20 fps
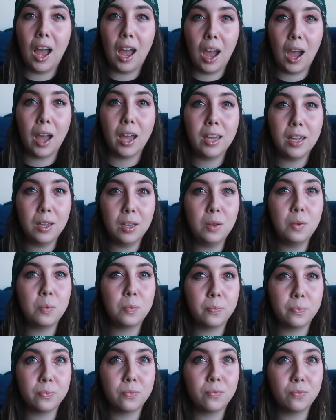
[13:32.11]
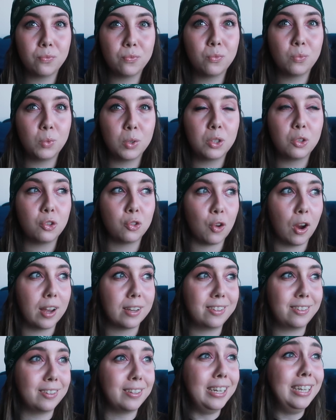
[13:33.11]
I was
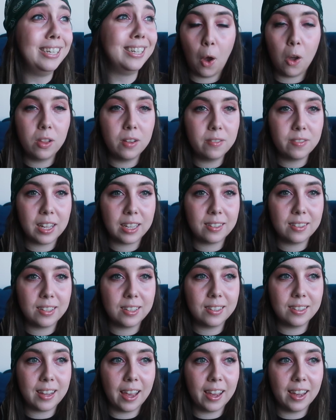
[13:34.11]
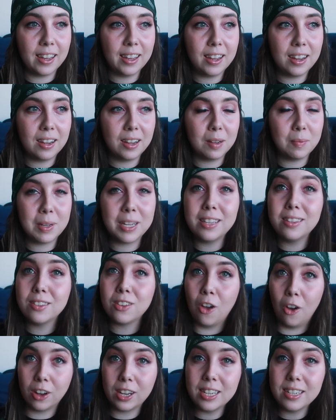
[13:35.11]
stressed. All of that's to say, it's
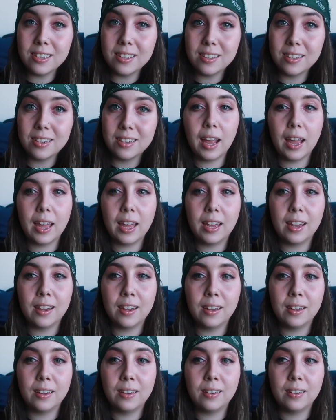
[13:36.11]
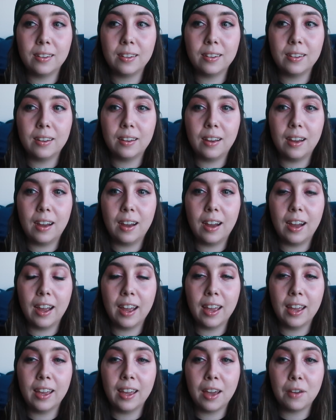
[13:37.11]
August and
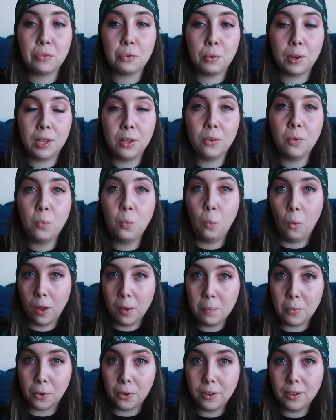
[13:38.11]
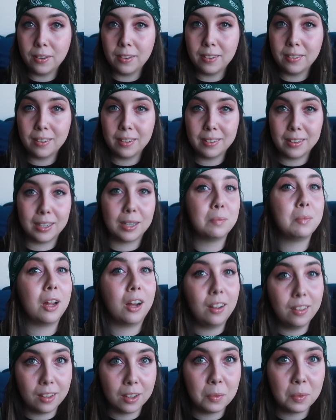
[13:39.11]
I have written one book that I'm
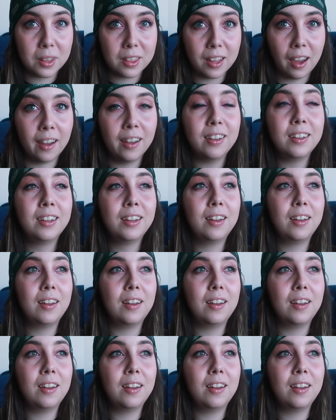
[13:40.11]
not done with yet.